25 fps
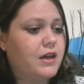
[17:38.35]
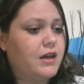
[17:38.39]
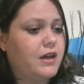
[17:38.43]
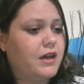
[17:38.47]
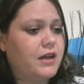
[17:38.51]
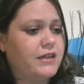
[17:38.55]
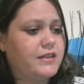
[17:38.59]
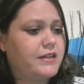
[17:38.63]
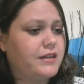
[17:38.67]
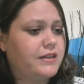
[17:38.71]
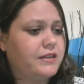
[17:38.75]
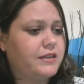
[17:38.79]

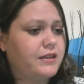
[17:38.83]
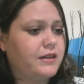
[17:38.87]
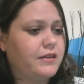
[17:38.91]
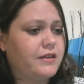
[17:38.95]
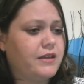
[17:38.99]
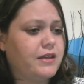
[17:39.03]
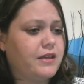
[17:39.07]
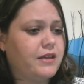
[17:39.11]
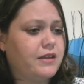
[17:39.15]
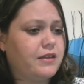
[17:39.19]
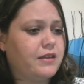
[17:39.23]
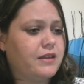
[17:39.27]
I don't
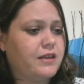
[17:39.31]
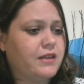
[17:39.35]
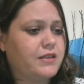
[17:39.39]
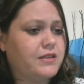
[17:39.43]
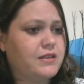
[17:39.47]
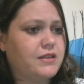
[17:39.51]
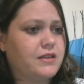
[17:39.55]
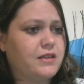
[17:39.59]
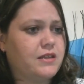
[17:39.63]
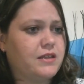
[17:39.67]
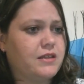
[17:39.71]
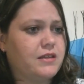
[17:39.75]
think that
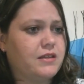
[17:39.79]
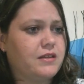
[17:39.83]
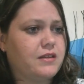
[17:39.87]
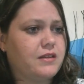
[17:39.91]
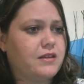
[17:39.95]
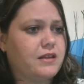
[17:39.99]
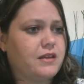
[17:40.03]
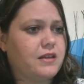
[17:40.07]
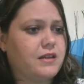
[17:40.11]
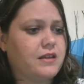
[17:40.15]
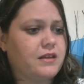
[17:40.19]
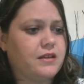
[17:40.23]
this
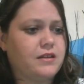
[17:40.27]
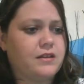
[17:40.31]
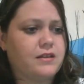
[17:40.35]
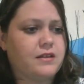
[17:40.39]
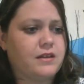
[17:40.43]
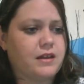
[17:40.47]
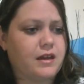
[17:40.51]
is,